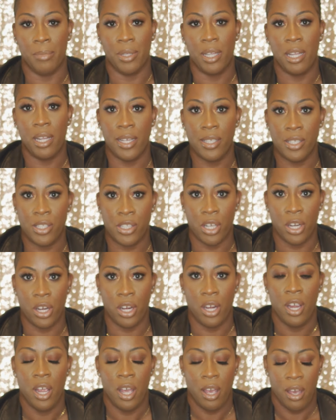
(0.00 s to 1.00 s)

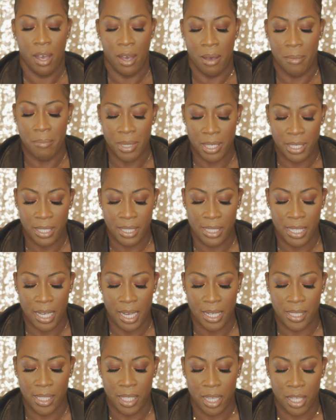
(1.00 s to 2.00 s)
cleanser, a mini
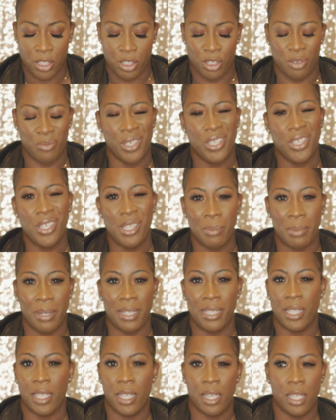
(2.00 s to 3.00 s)
size cleanser, which is
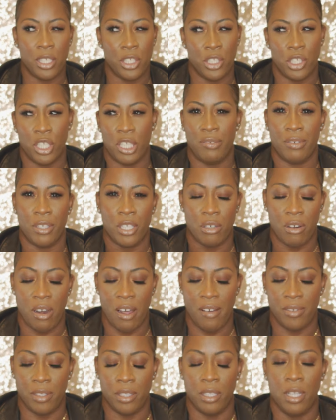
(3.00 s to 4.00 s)
basically just for
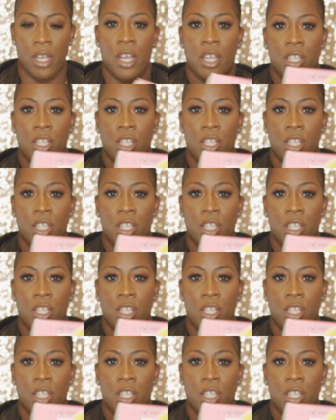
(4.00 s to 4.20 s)
travel.